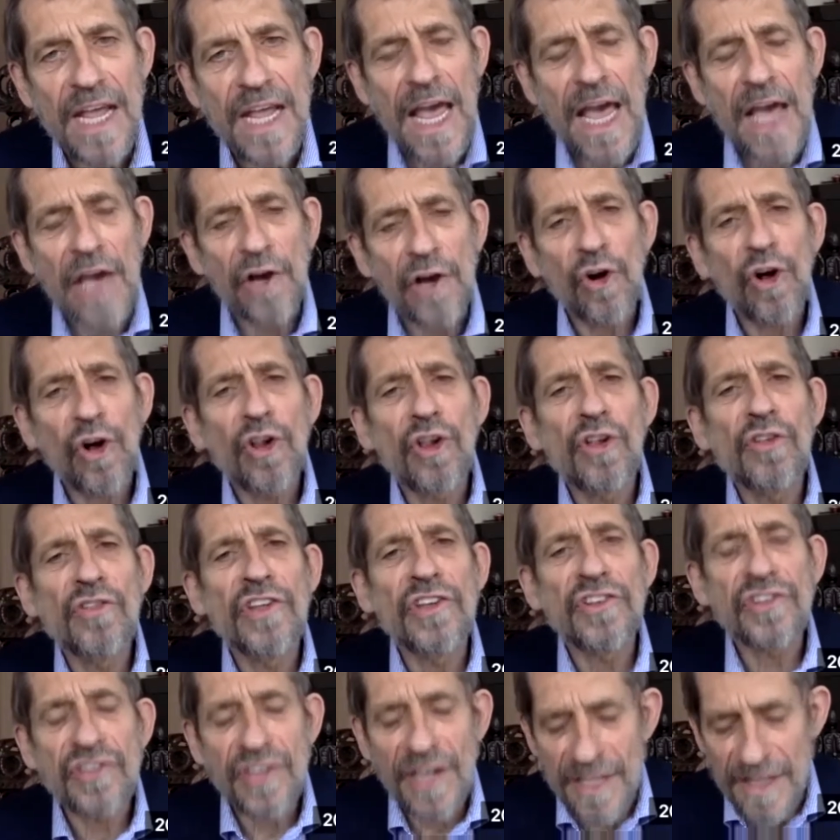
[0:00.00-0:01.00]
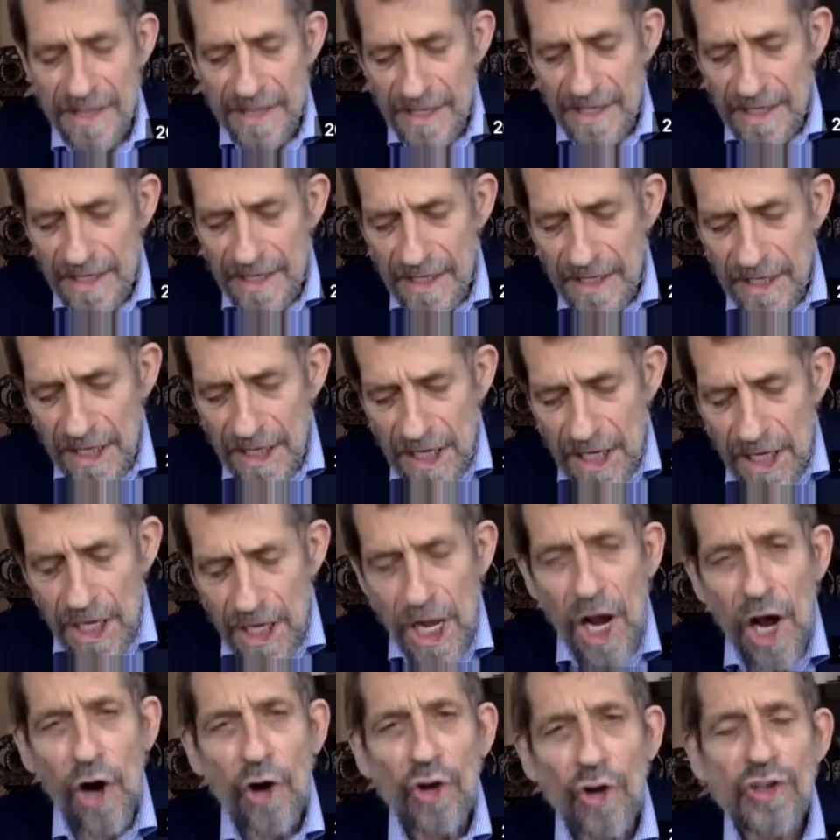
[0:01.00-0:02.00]
And all of this, I think,
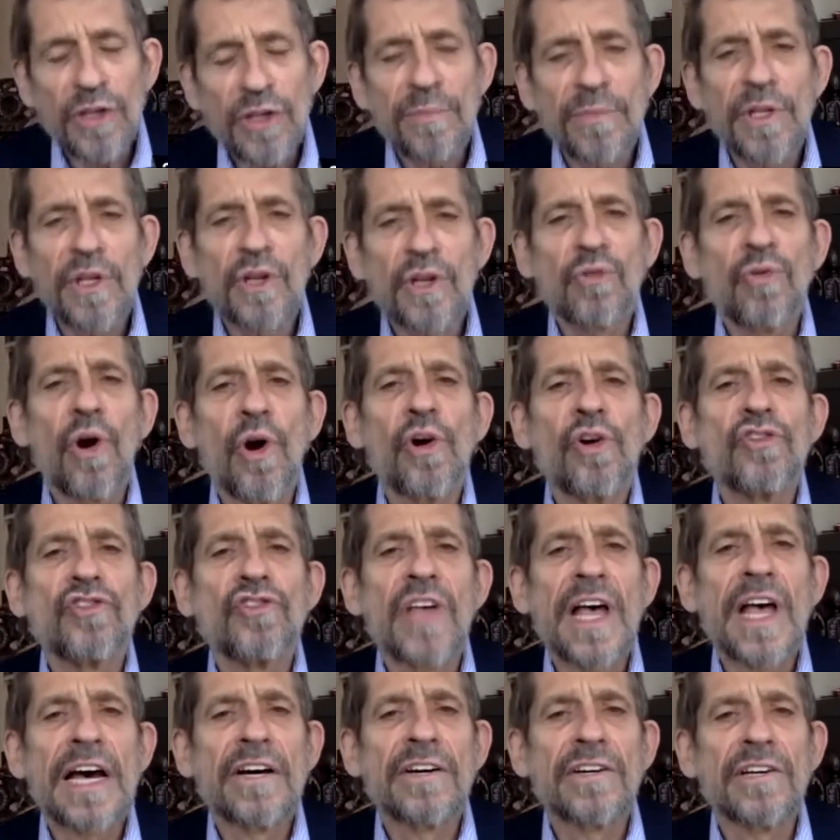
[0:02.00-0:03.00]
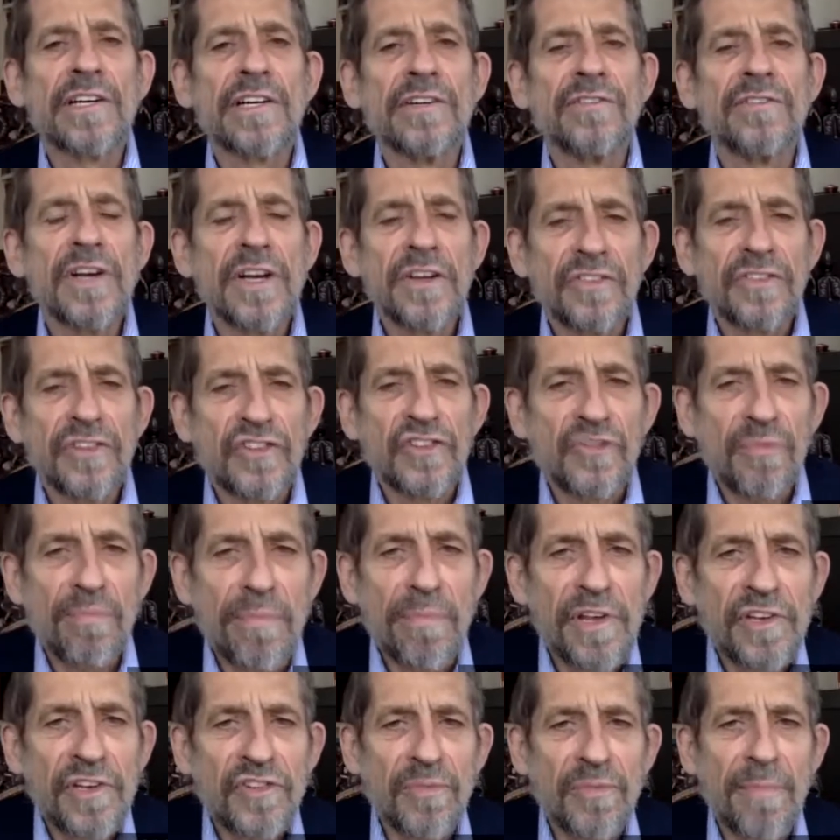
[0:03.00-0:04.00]
ultimately grows out of this
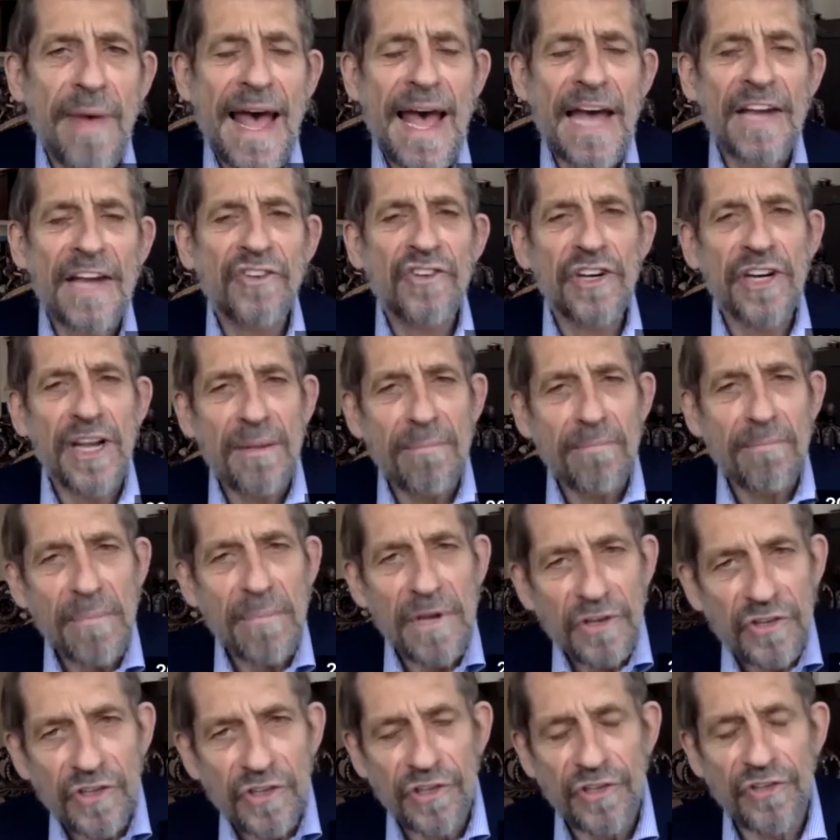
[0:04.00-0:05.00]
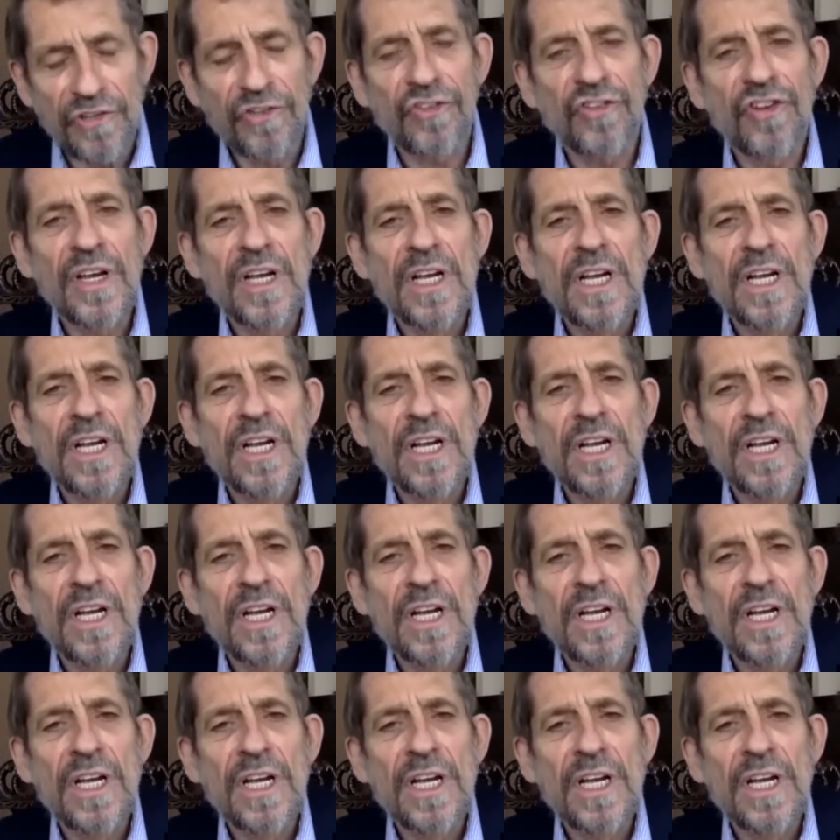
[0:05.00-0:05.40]
mismatch in ambitions